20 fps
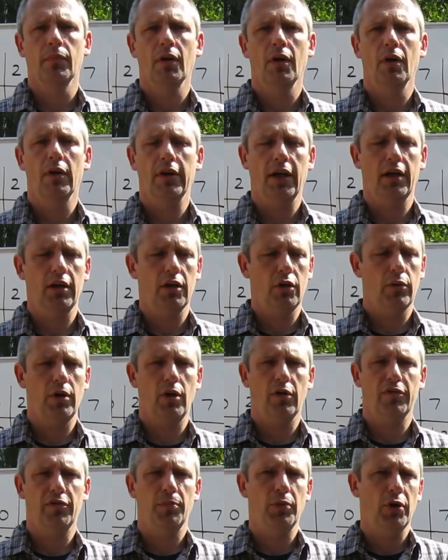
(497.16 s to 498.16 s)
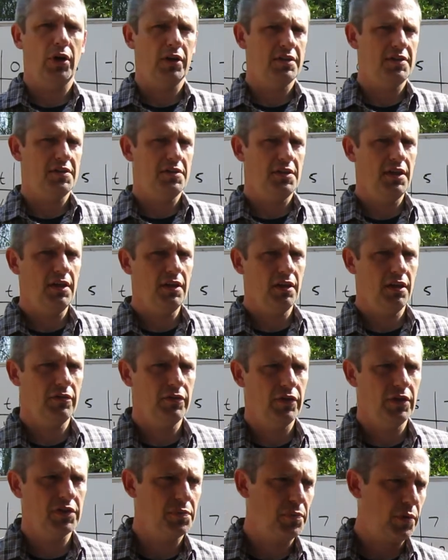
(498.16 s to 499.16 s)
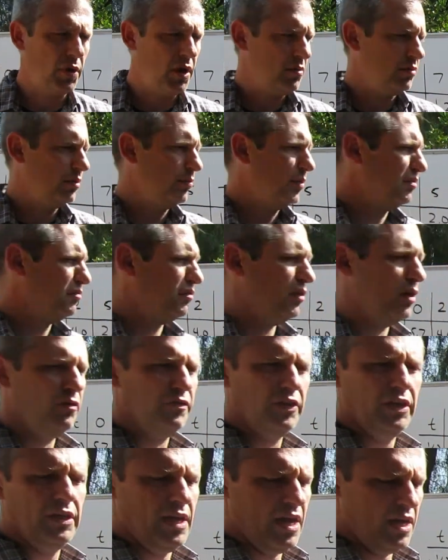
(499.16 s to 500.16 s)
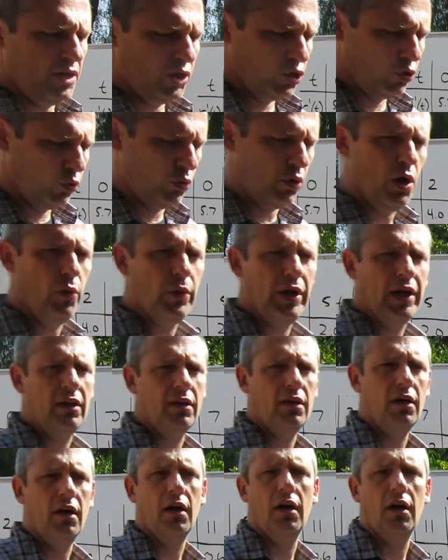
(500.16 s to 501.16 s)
Okay, here we are for part C of this problem involving a growing